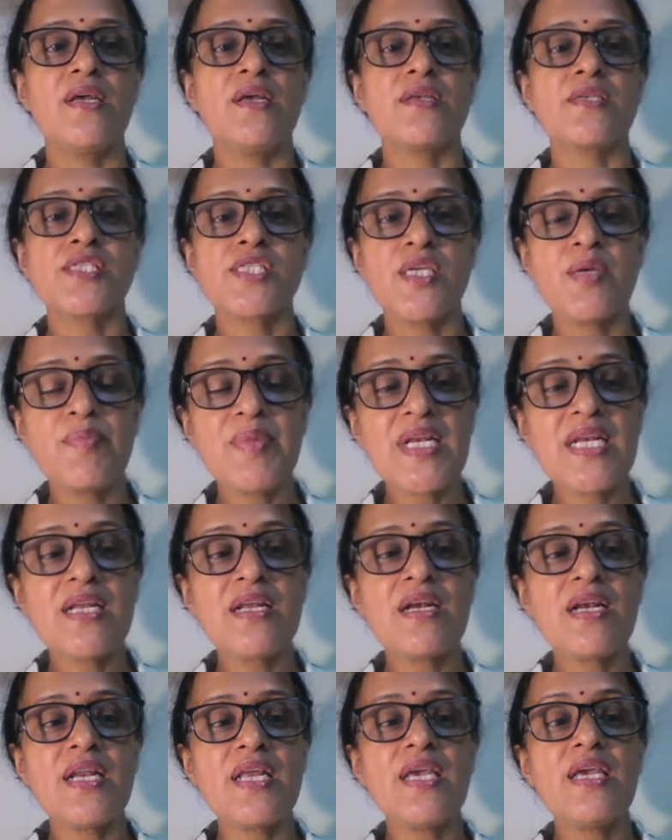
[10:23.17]

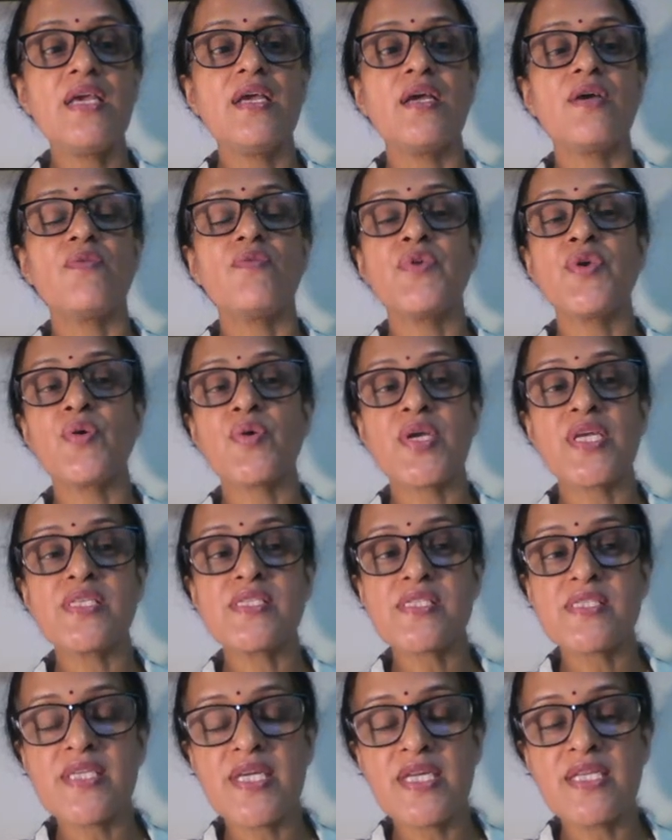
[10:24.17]
Similarly, you can
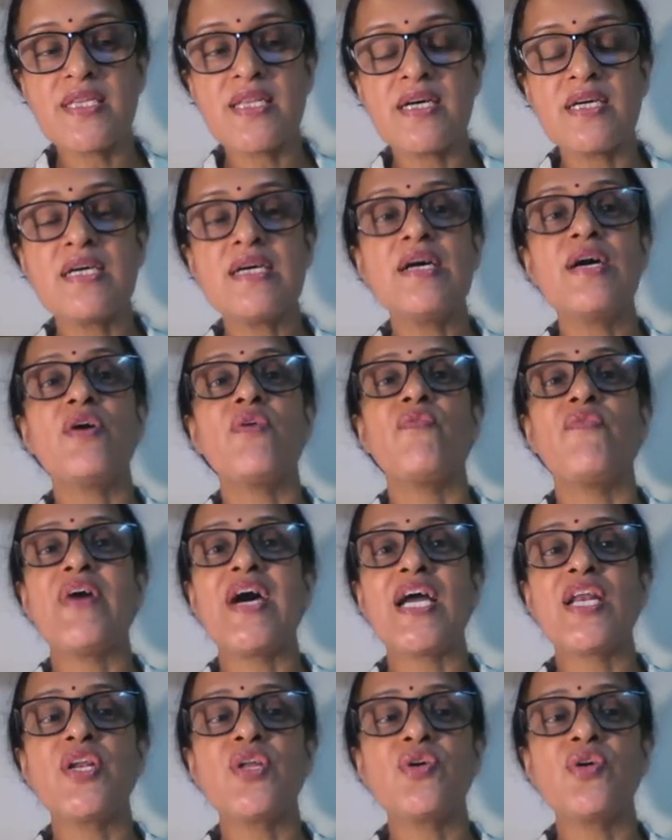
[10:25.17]
see the
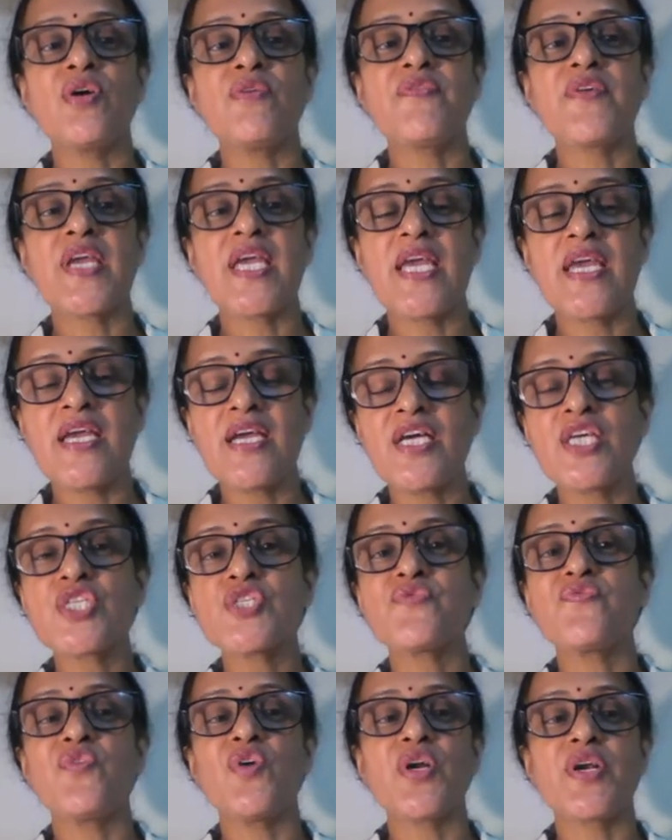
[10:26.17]
value of
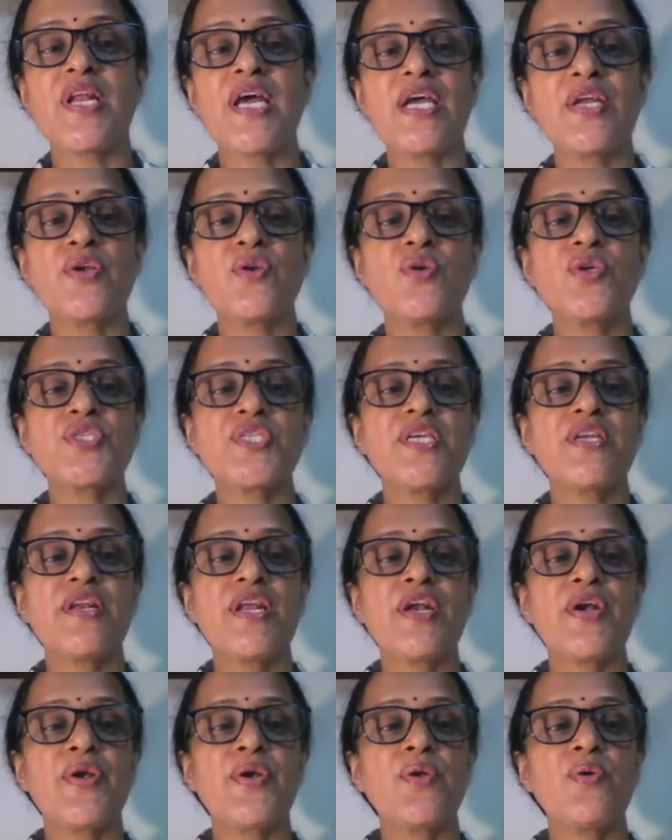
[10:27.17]
KH for nitrogen
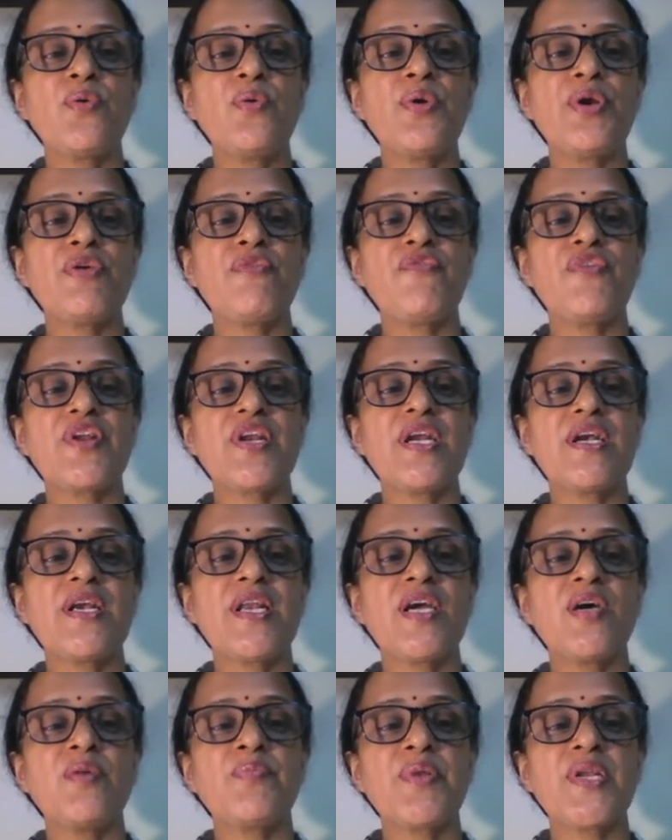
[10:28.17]
at two different
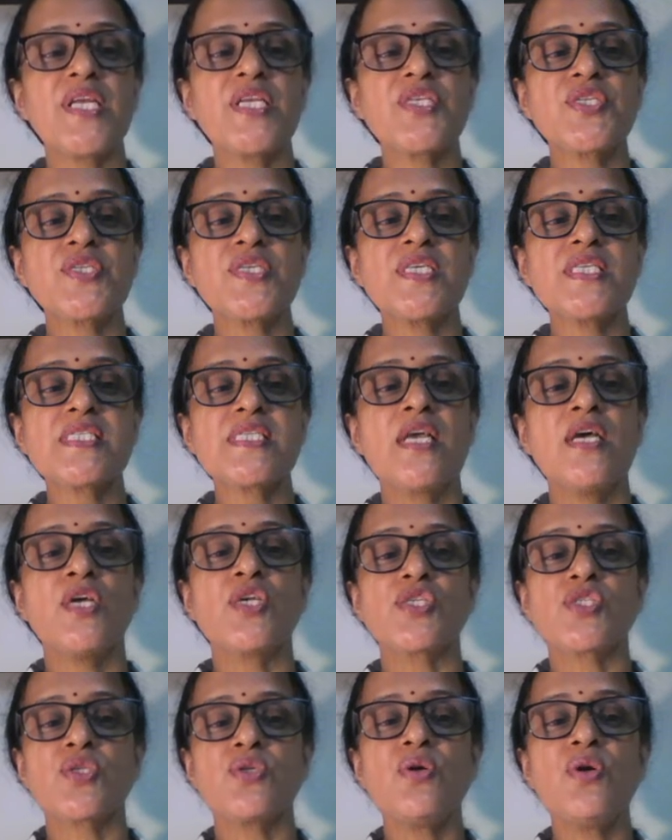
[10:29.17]
temperatures.
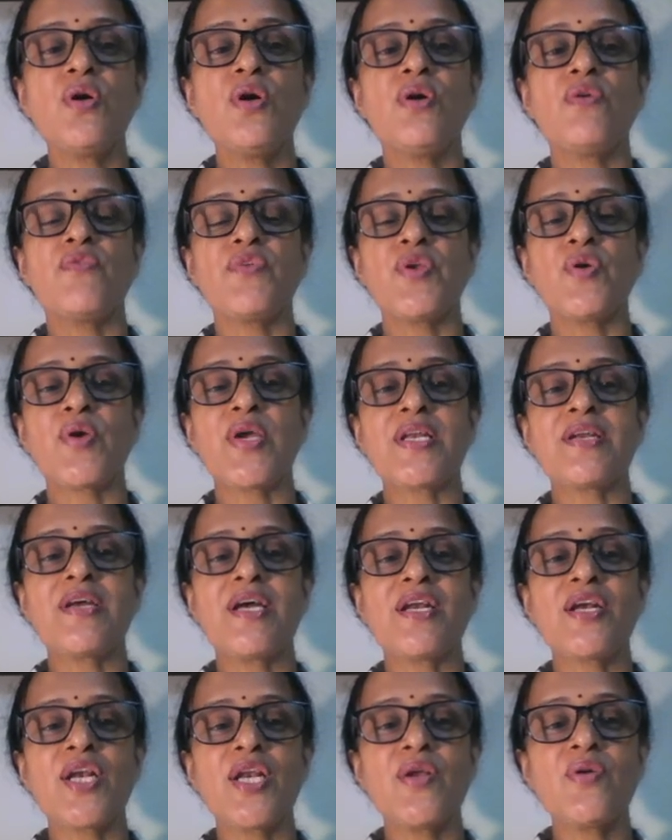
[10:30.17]
So, you can
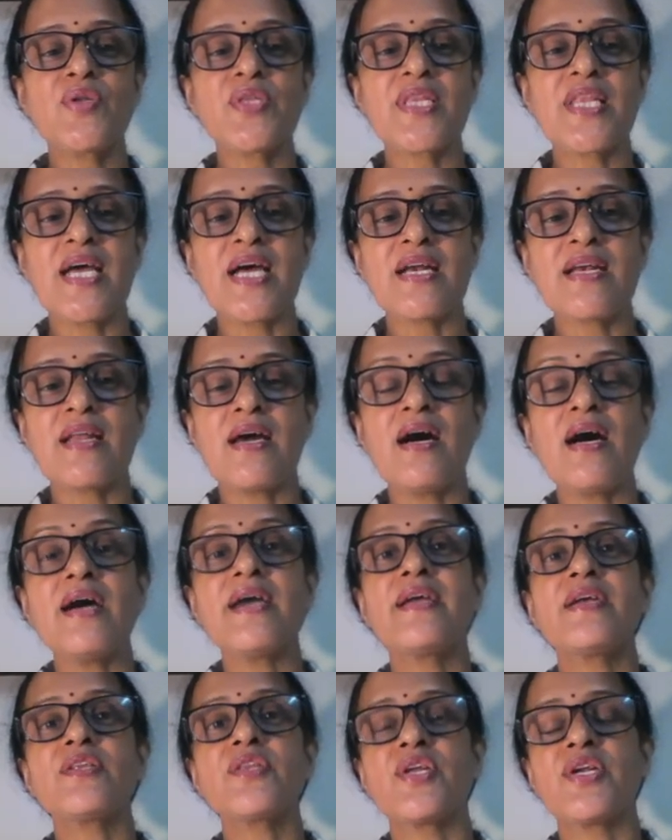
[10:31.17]
conclude that
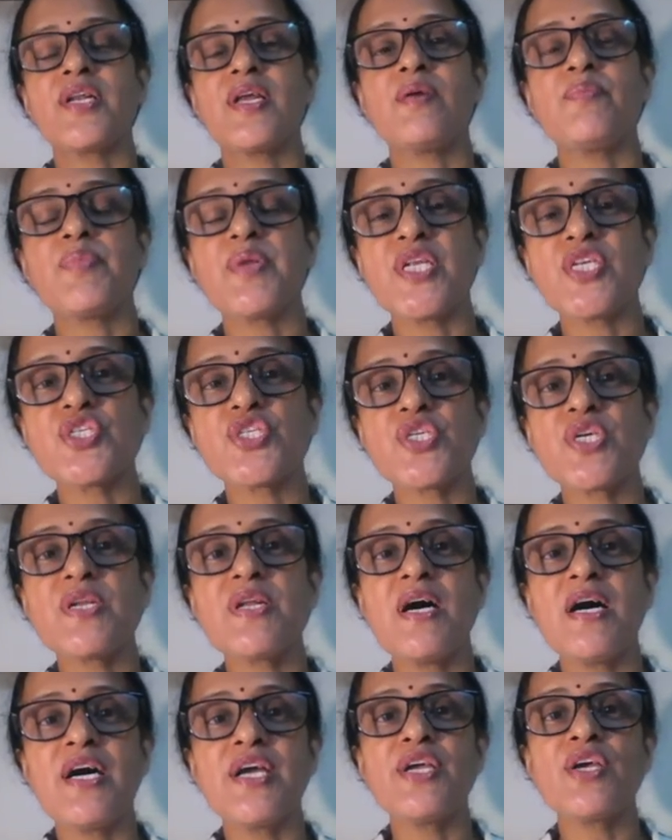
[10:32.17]
higher the temperature,
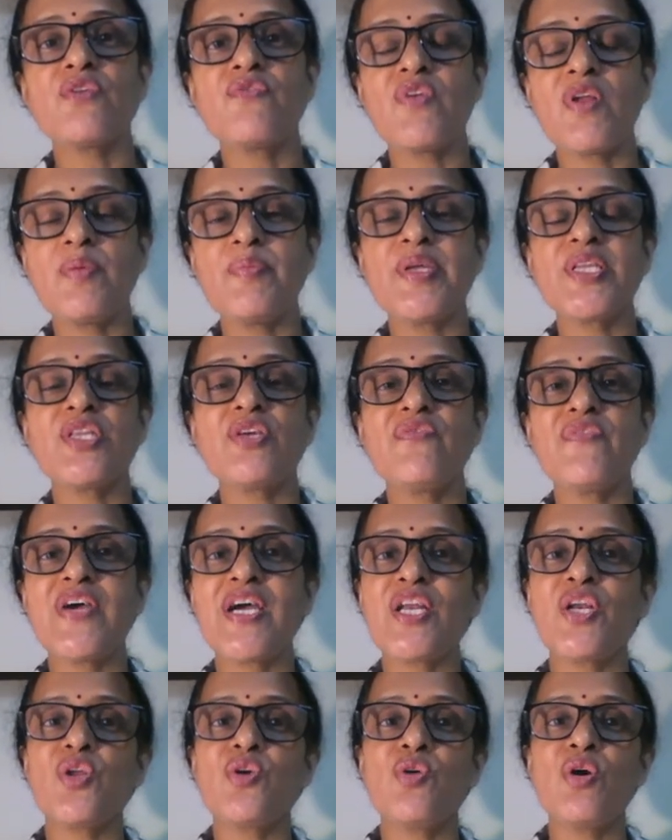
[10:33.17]
higher will be the
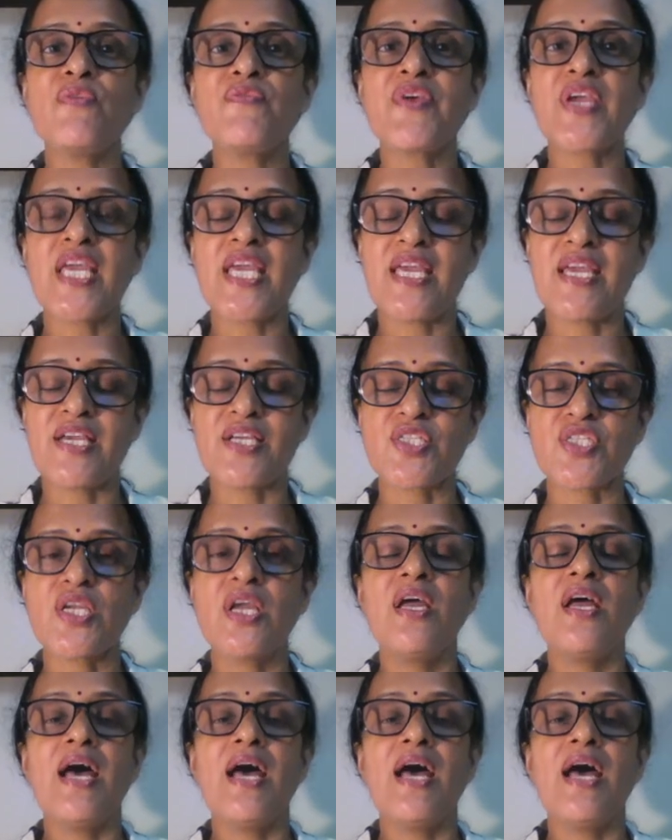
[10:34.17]
value of KH.